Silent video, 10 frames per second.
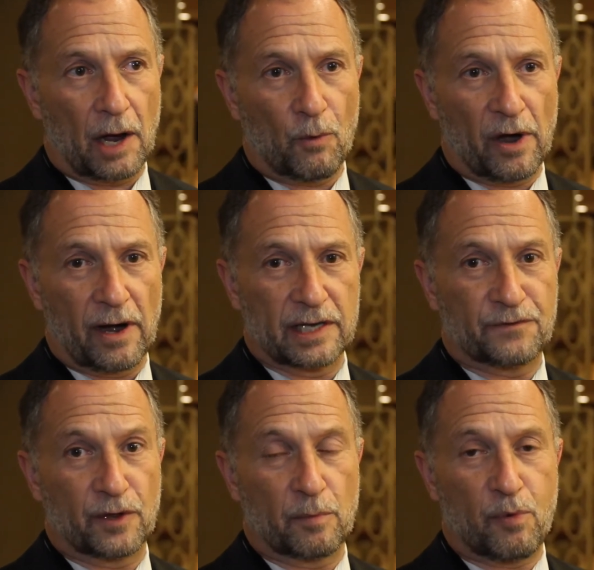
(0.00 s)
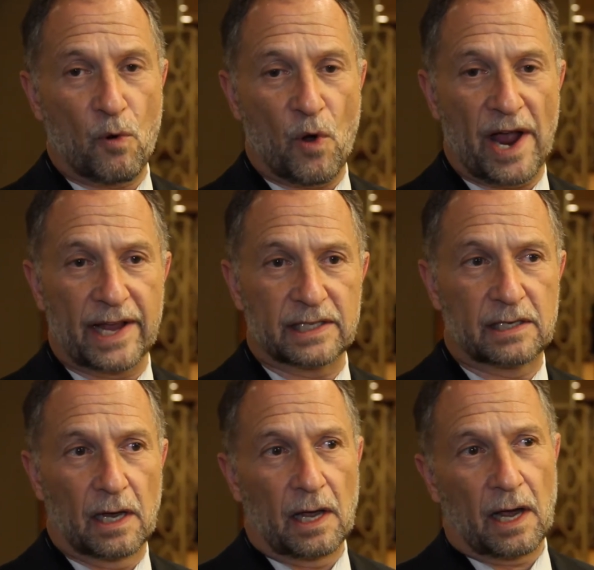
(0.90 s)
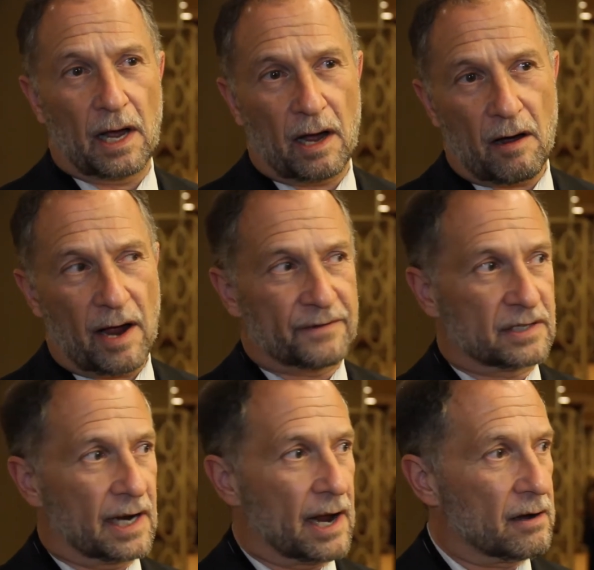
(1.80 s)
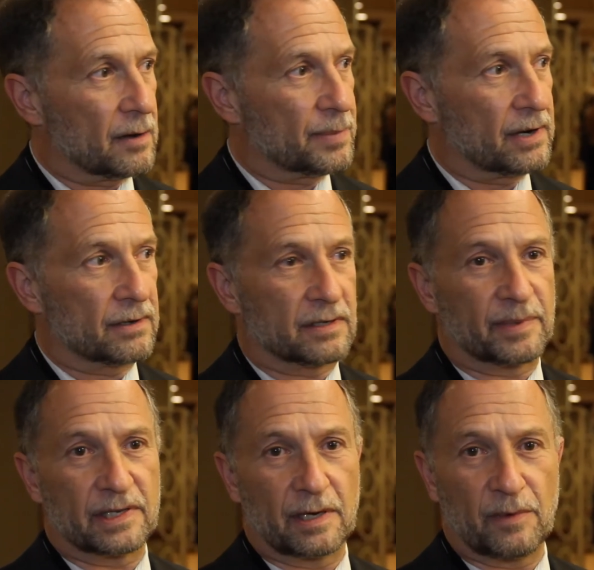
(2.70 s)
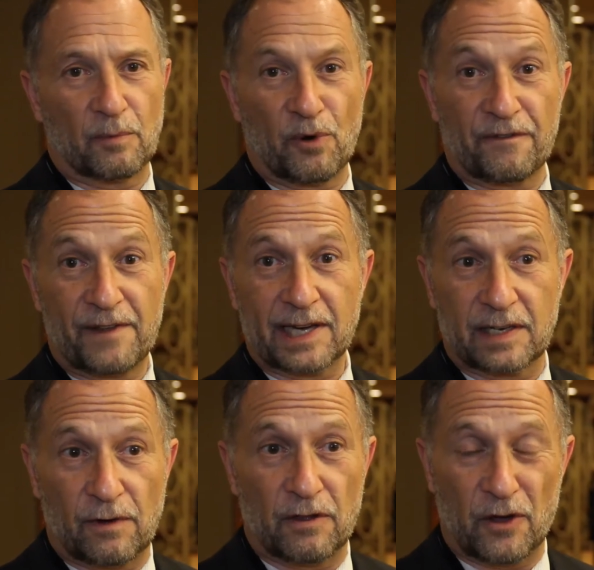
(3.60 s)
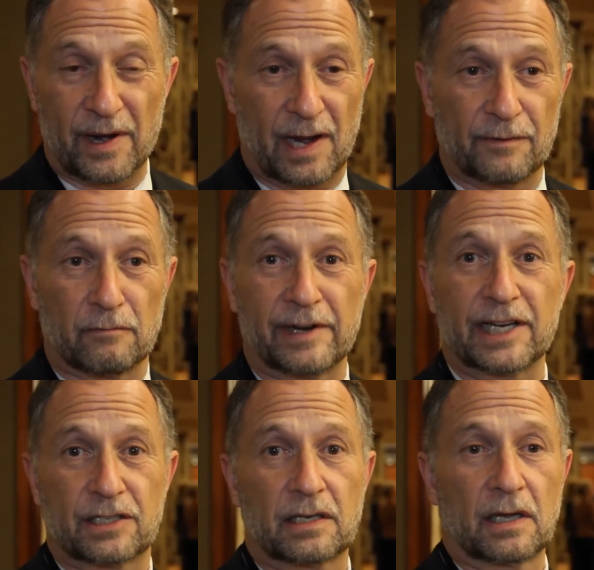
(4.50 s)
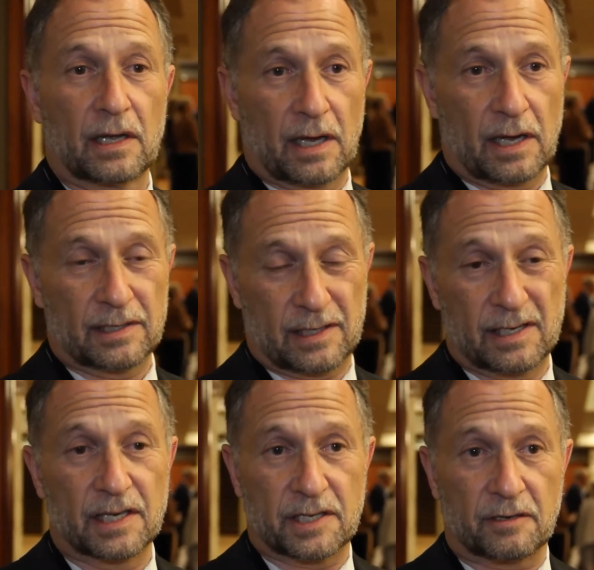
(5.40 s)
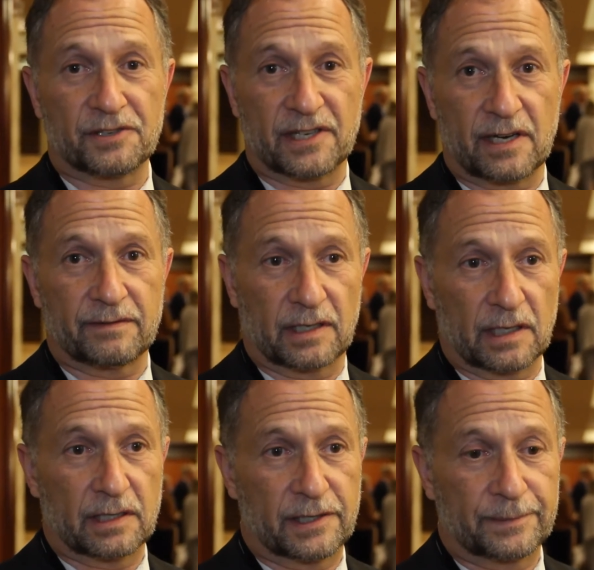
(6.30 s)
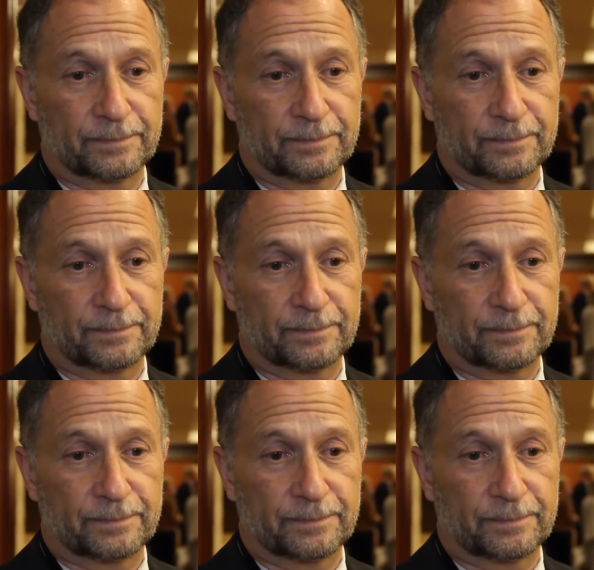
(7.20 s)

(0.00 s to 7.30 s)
whereas for the boys, lifestyle appeared to be somewhat more effective, although it never reached statistical significance.